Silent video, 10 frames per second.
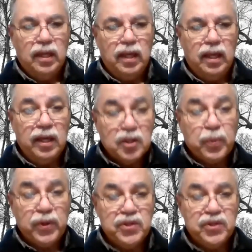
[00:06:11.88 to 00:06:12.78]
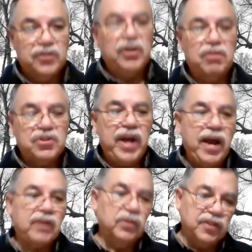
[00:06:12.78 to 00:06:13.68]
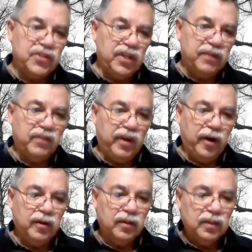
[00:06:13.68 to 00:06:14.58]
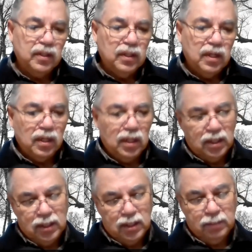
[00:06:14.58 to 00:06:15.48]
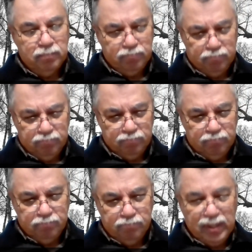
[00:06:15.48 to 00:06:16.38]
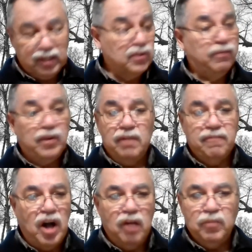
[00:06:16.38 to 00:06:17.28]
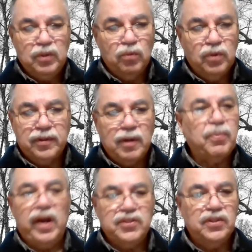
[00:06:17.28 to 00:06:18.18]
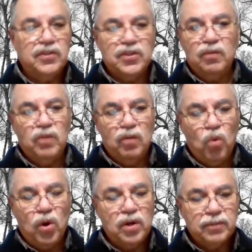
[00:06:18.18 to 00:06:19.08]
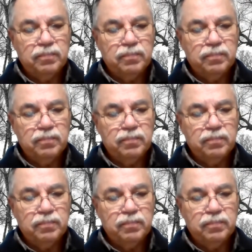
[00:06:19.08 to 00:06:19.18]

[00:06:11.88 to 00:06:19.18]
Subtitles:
as prisoners. They were shackled and sent there because of their involvement with uprisings and wars.